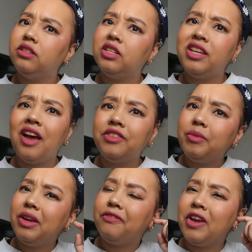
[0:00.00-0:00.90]
Does it have to
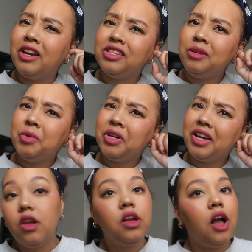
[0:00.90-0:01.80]
be a fantasy
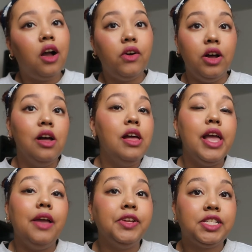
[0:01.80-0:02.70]
book? Oh, well,
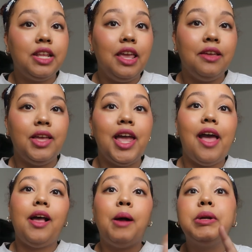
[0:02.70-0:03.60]
if it's,
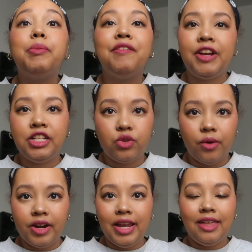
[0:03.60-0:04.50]
I'm going to put Funny
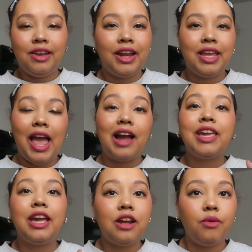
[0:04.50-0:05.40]
Story, and then I
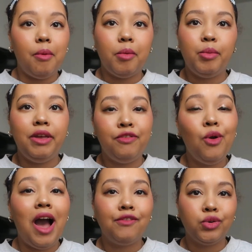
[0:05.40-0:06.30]
cannot remember, but if
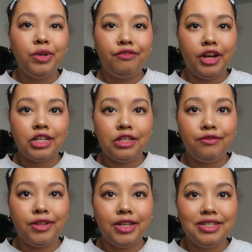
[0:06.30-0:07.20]
you have to read fantasy
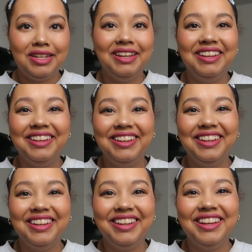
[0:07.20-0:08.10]
for this,
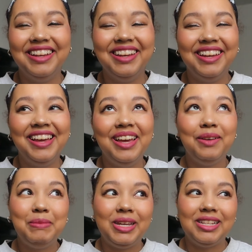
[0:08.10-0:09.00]

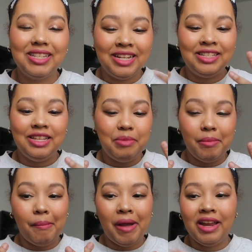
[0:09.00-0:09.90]
because it's slipping
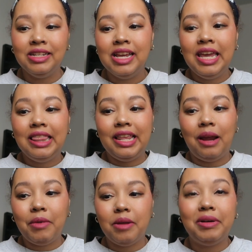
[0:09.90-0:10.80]
my mind, then
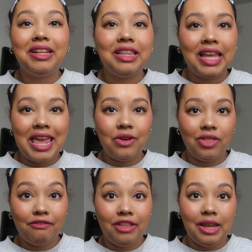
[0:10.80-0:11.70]
I'm going to put The Candle in
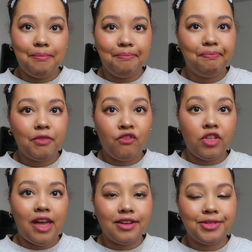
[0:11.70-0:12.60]
the Flame for
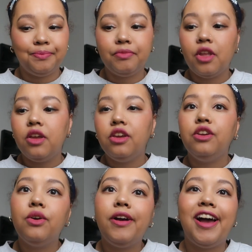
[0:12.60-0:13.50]
that.
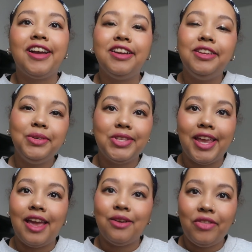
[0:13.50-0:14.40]
You know what? I could have used The
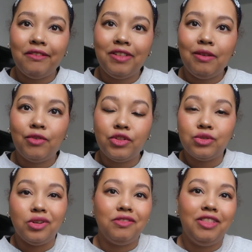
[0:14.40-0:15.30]
Candle in the Flame for The
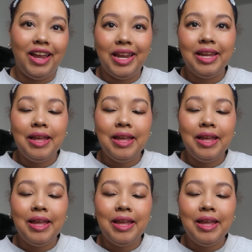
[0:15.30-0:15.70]
Source of Light.